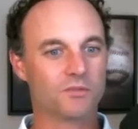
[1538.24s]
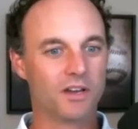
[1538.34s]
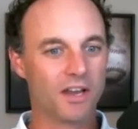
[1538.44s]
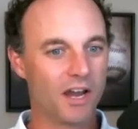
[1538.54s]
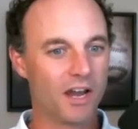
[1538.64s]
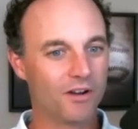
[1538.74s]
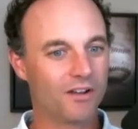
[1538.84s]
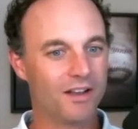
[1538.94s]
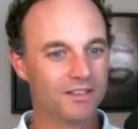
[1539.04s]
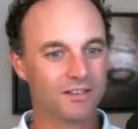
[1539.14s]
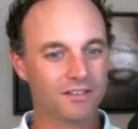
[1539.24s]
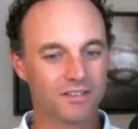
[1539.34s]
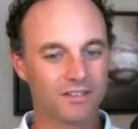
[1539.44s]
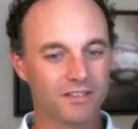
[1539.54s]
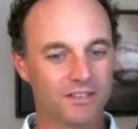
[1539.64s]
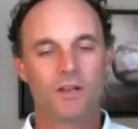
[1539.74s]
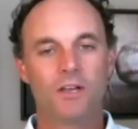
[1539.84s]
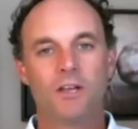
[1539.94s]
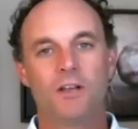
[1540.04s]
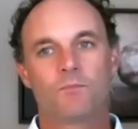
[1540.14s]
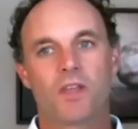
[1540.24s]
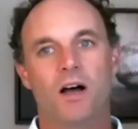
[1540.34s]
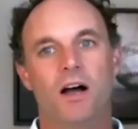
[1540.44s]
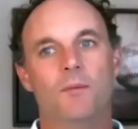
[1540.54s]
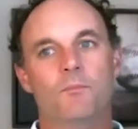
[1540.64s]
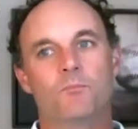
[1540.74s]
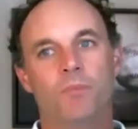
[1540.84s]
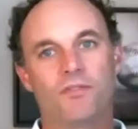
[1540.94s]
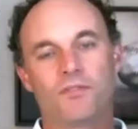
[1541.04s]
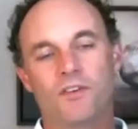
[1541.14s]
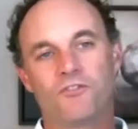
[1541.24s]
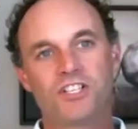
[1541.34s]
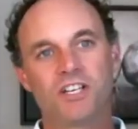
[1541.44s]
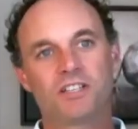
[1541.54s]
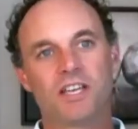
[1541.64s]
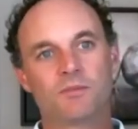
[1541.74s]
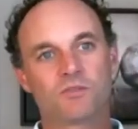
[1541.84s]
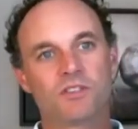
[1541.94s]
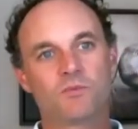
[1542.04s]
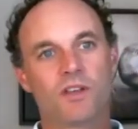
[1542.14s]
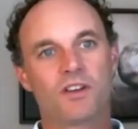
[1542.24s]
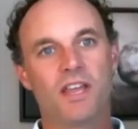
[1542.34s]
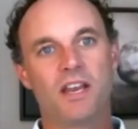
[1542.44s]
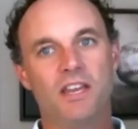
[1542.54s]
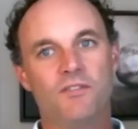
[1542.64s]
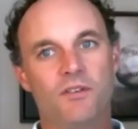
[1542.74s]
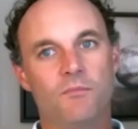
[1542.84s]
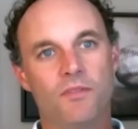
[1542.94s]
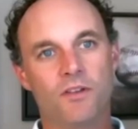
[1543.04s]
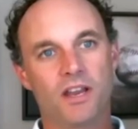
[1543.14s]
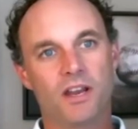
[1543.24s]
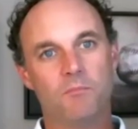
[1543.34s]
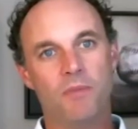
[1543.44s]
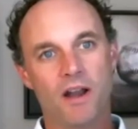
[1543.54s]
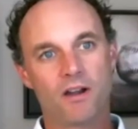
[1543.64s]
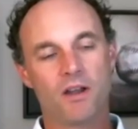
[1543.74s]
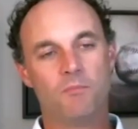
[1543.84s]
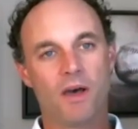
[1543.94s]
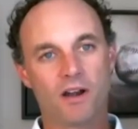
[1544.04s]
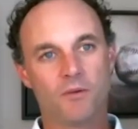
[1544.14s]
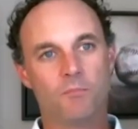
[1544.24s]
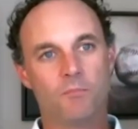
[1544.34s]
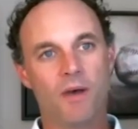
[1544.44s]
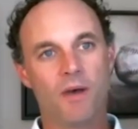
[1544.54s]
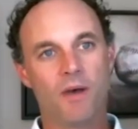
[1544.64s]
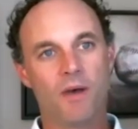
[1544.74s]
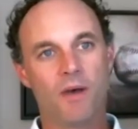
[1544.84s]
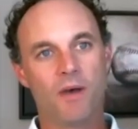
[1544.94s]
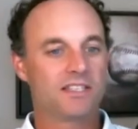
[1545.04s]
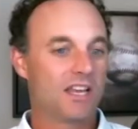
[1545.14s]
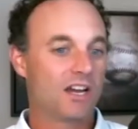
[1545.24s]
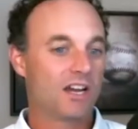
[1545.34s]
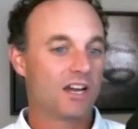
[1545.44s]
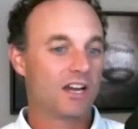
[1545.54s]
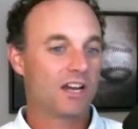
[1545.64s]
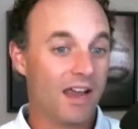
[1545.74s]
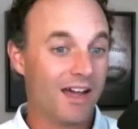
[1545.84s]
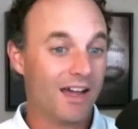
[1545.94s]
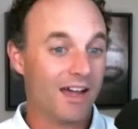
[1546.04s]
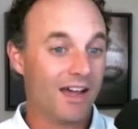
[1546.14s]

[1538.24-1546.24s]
Ring camera, as an example. But the phishing attempts, the reason why they're getting better and better and better is they're using AI too,